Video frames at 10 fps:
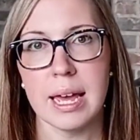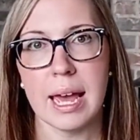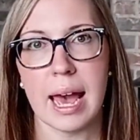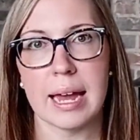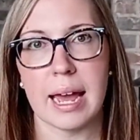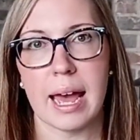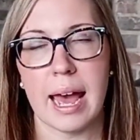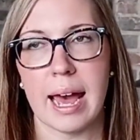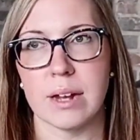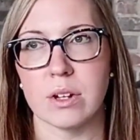and
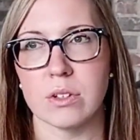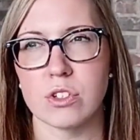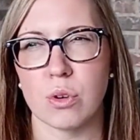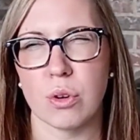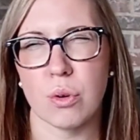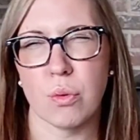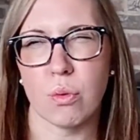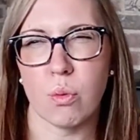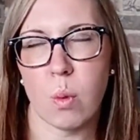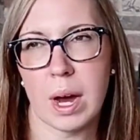at sort of
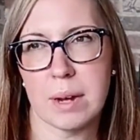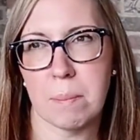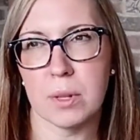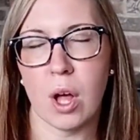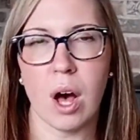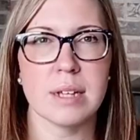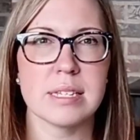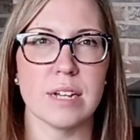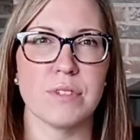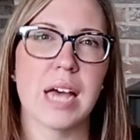what blocks
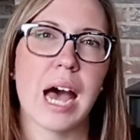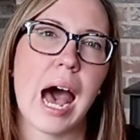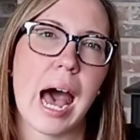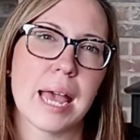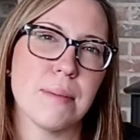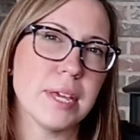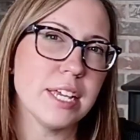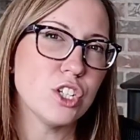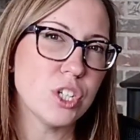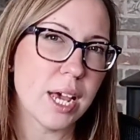of time
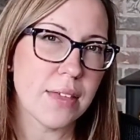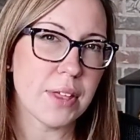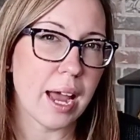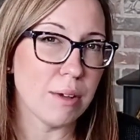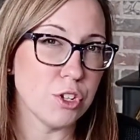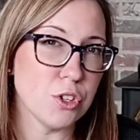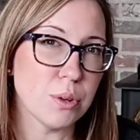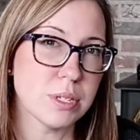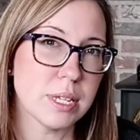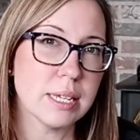each day that I do
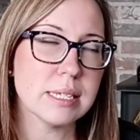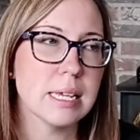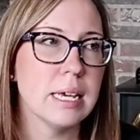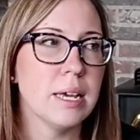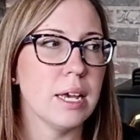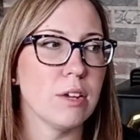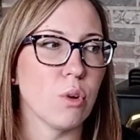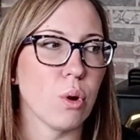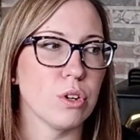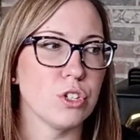those things in
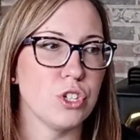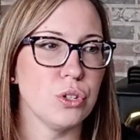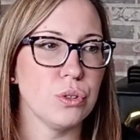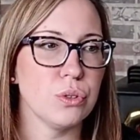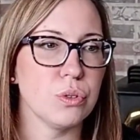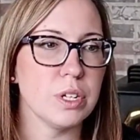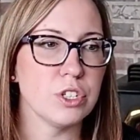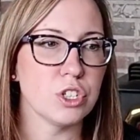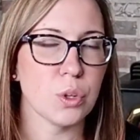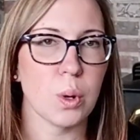order to
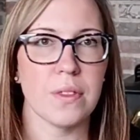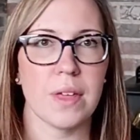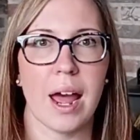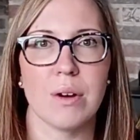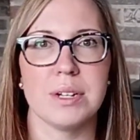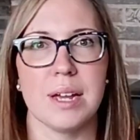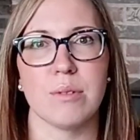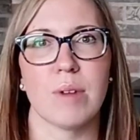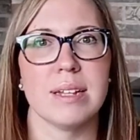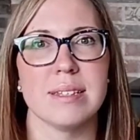ensure that our day
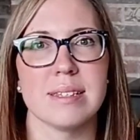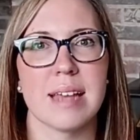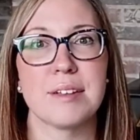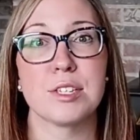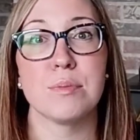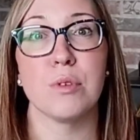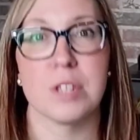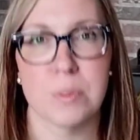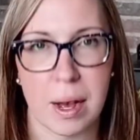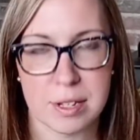runs as smooth
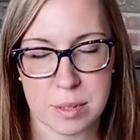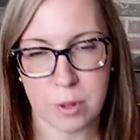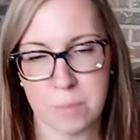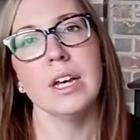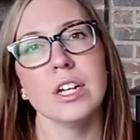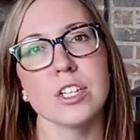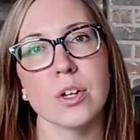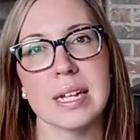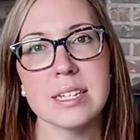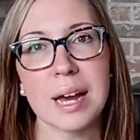as possible. So
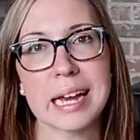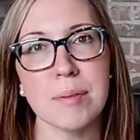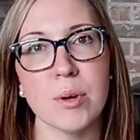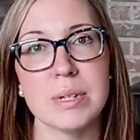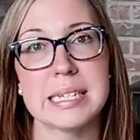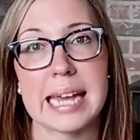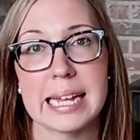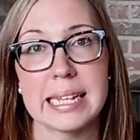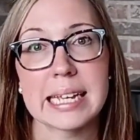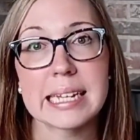let's talk about
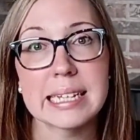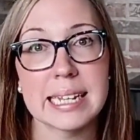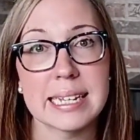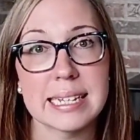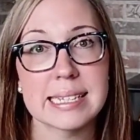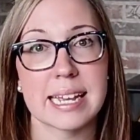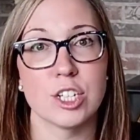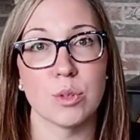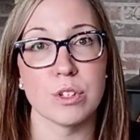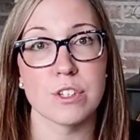daily cleaning
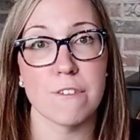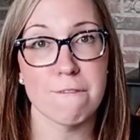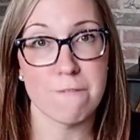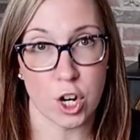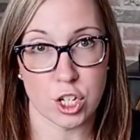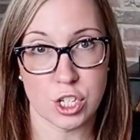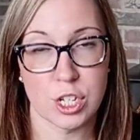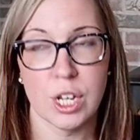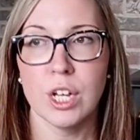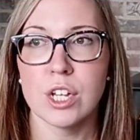schedules first.
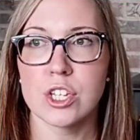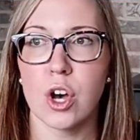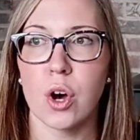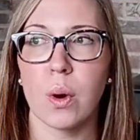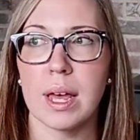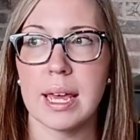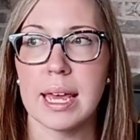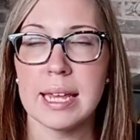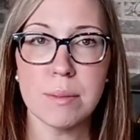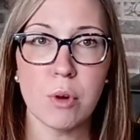So
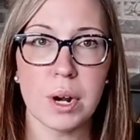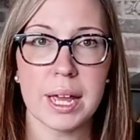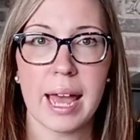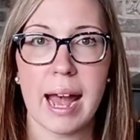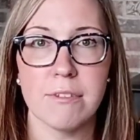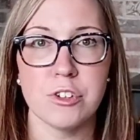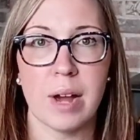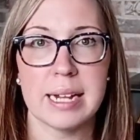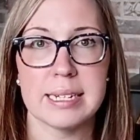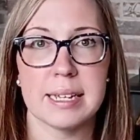in the morning, after
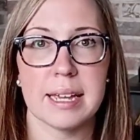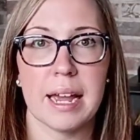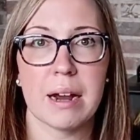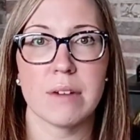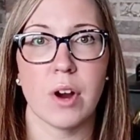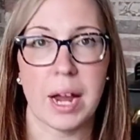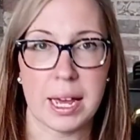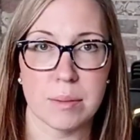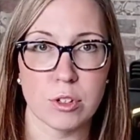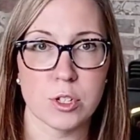I take care of our
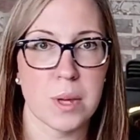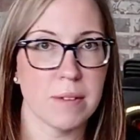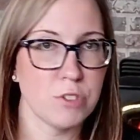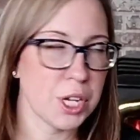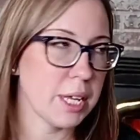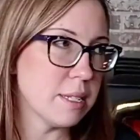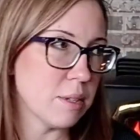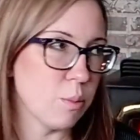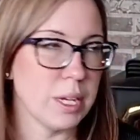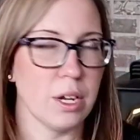animals, we have chickens
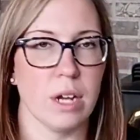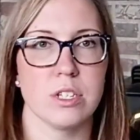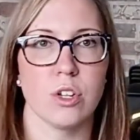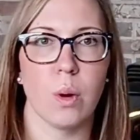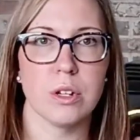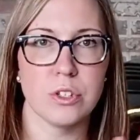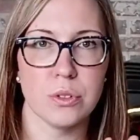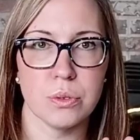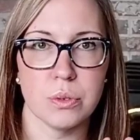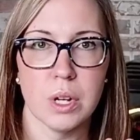and whatnot. So I'll
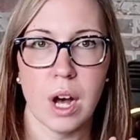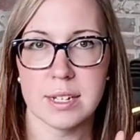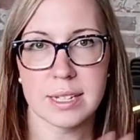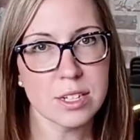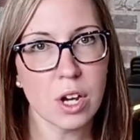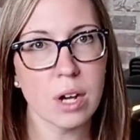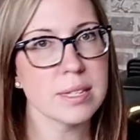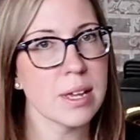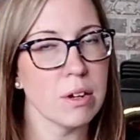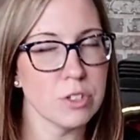take the dogs
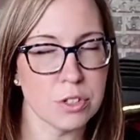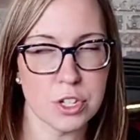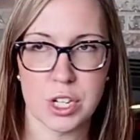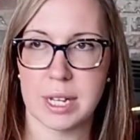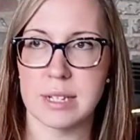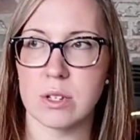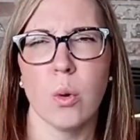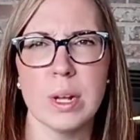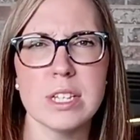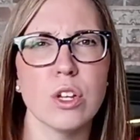out, I'll do the chickens.
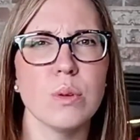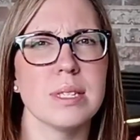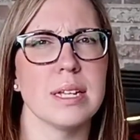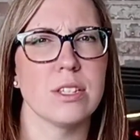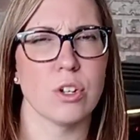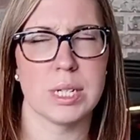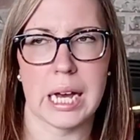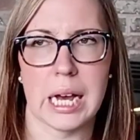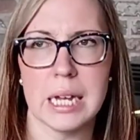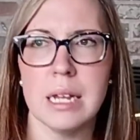Once those things are
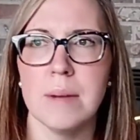done,